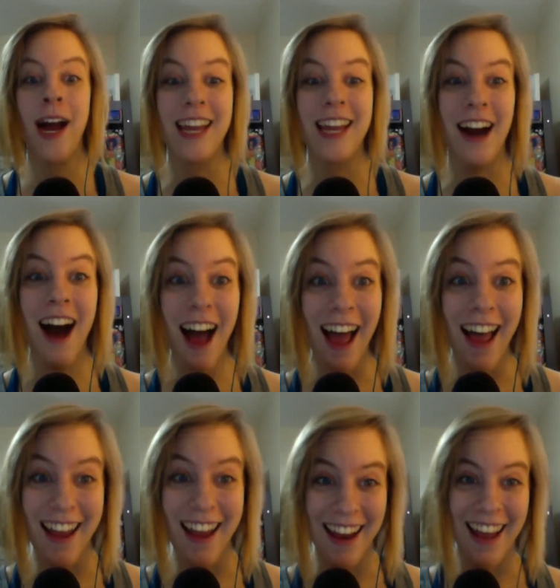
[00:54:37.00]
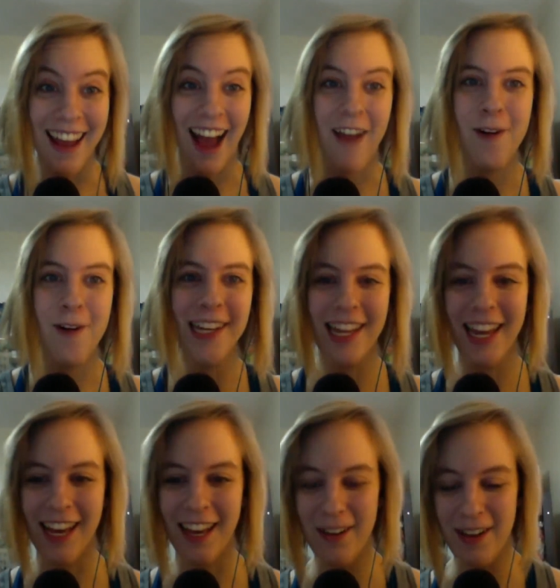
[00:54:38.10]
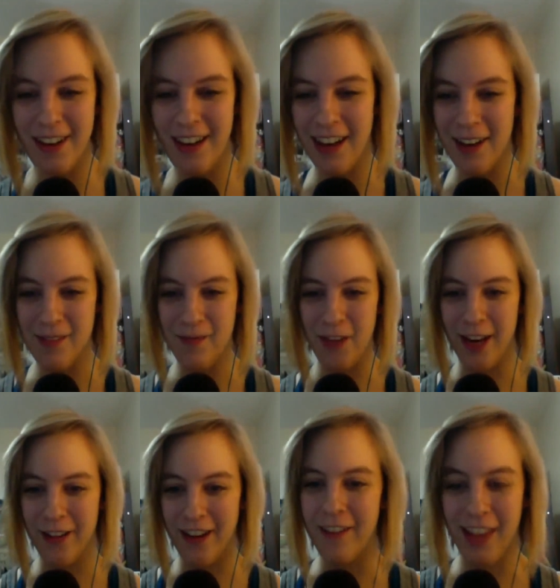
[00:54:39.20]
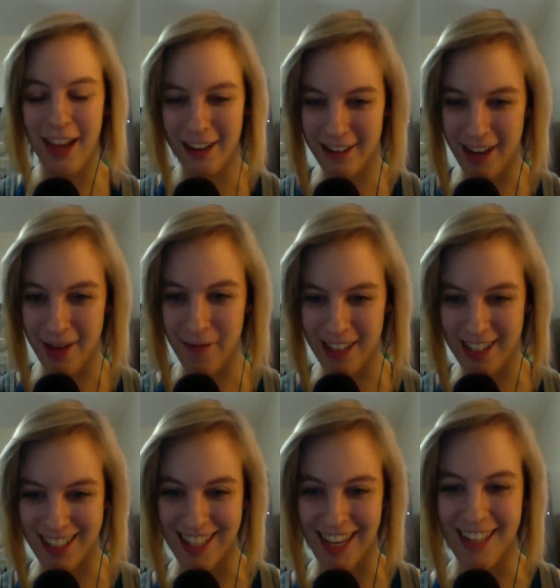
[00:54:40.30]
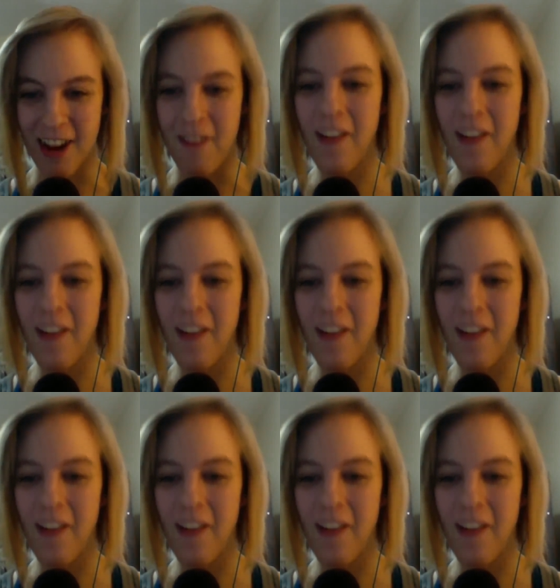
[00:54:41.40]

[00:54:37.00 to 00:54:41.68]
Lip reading: god. I want like a figurine of the character that he plays in the sketch. I'm not